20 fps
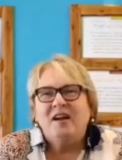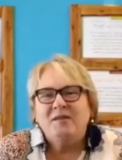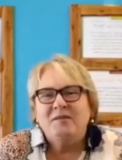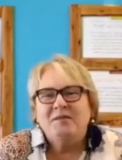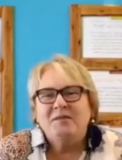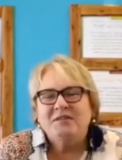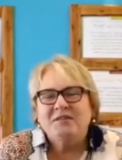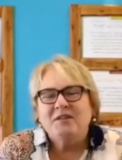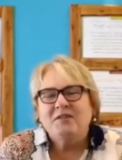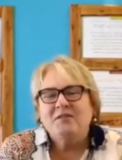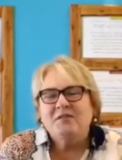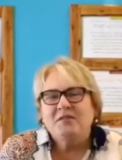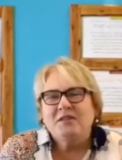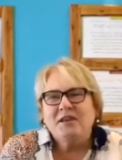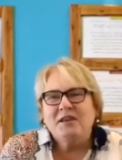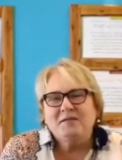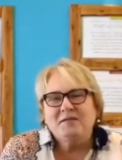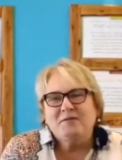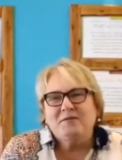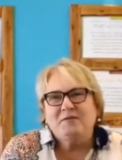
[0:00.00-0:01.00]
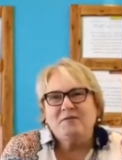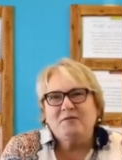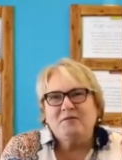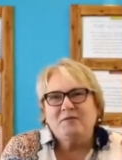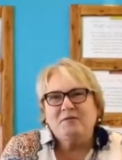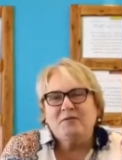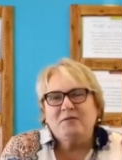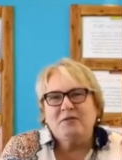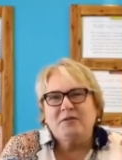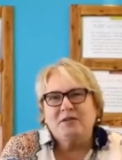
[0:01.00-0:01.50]
I am so
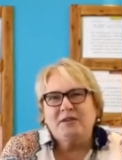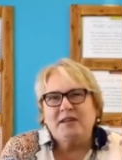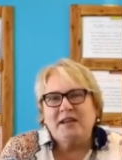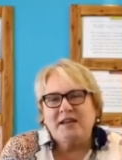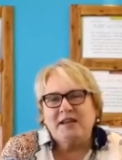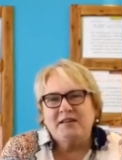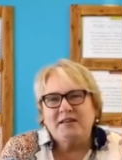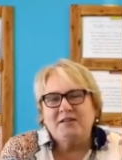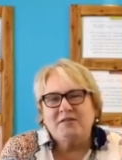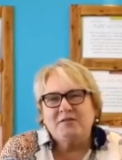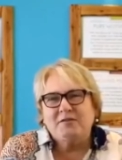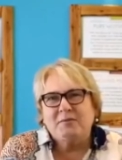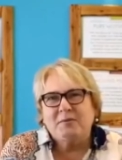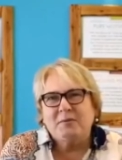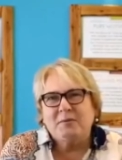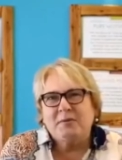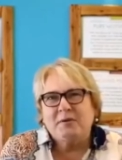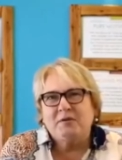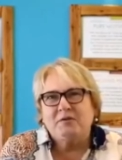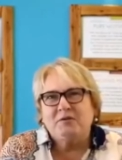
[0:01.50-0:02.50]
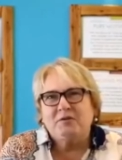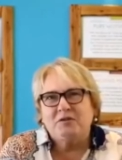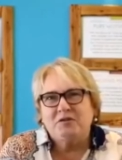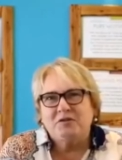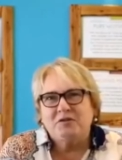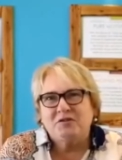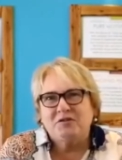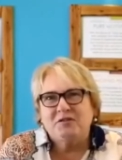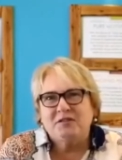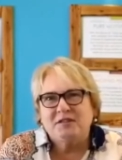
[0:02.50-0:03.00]
thankful for the ladies group I'm in on
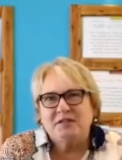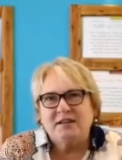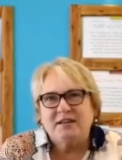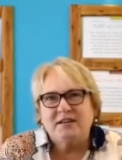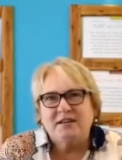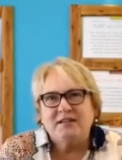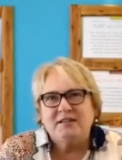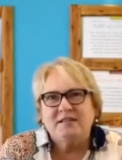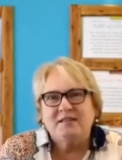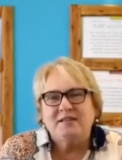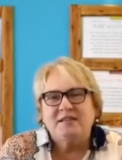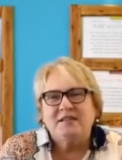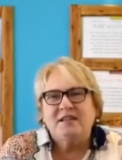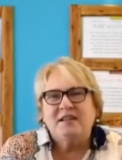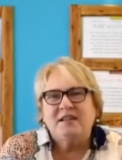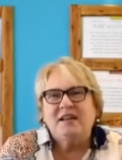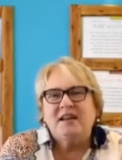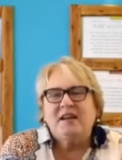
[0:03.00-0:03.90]
Tuesdays.